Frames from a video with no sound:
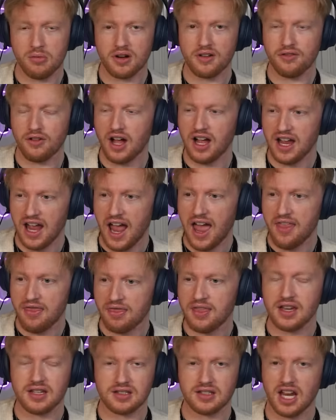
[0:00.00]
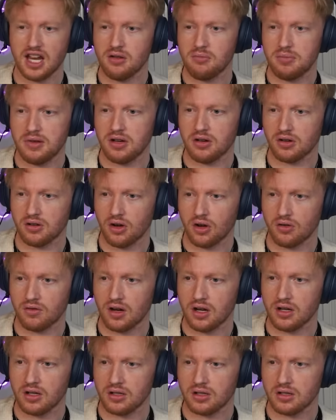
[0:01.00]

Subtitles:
McFly in this time period now, right?